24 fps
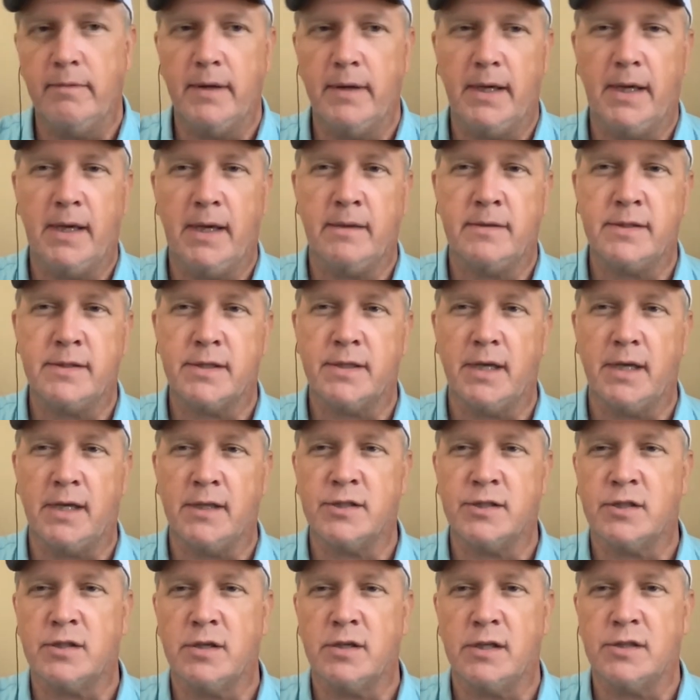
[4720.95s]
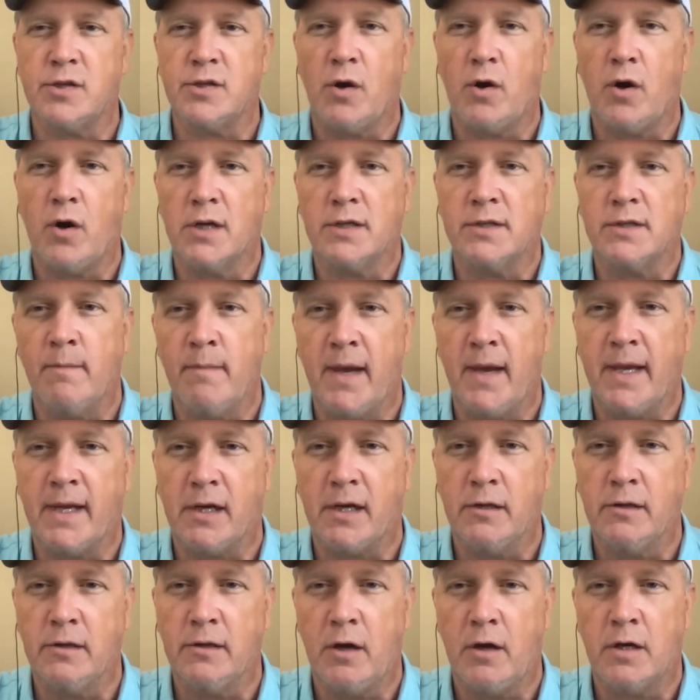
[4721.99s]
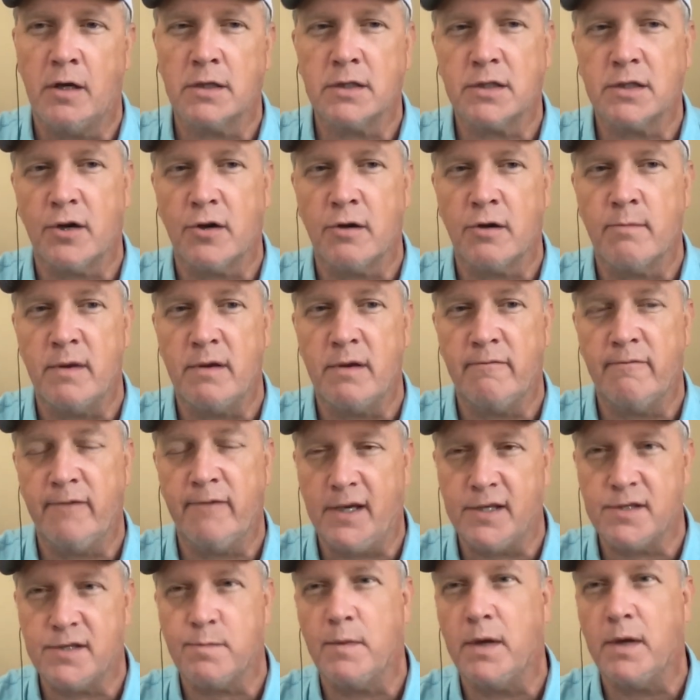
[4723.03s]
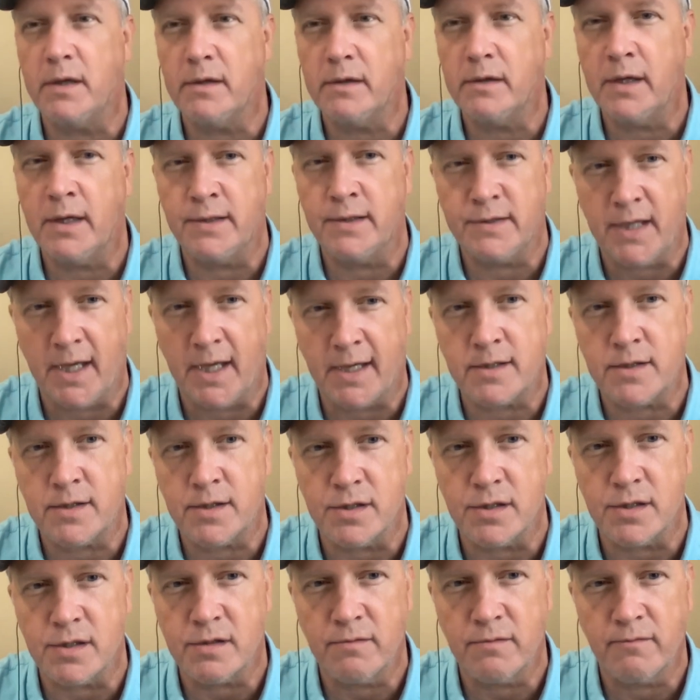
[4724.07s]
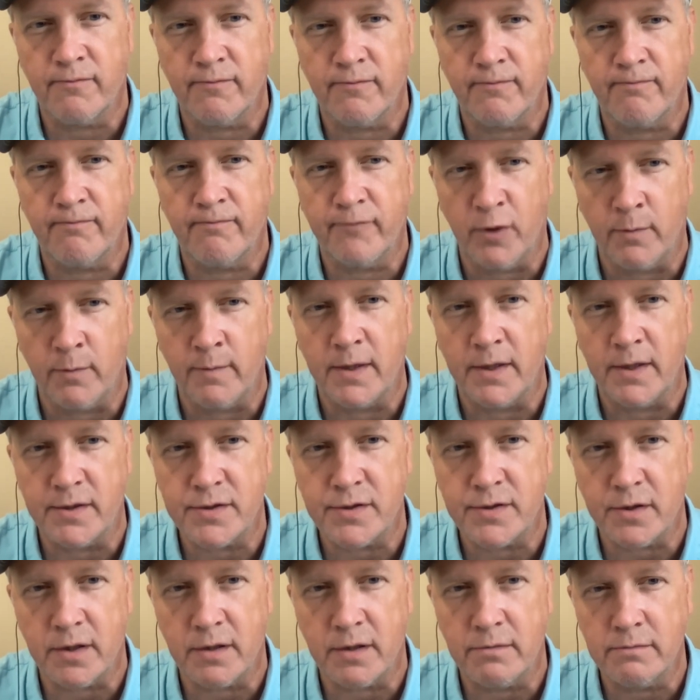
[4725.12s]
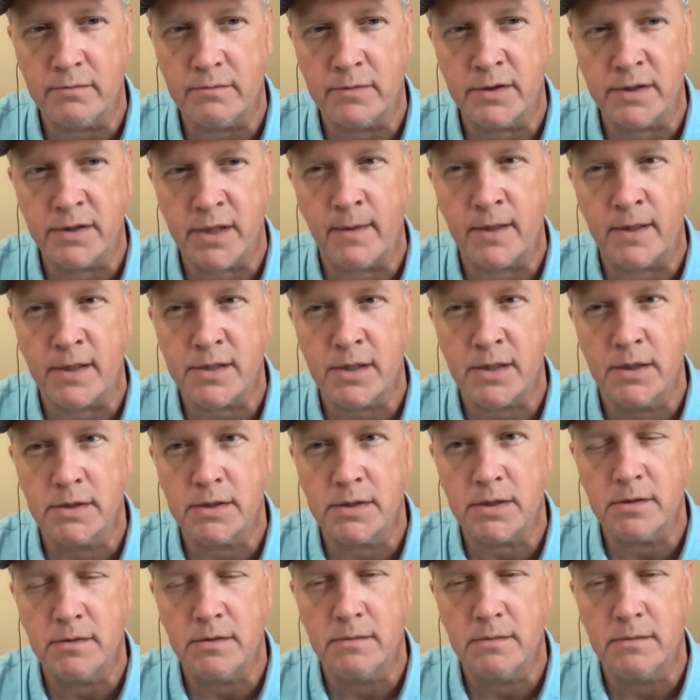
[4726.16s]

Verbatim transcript: it's it's it's hard to make a long term investment in Texas film industry. Does that make sense?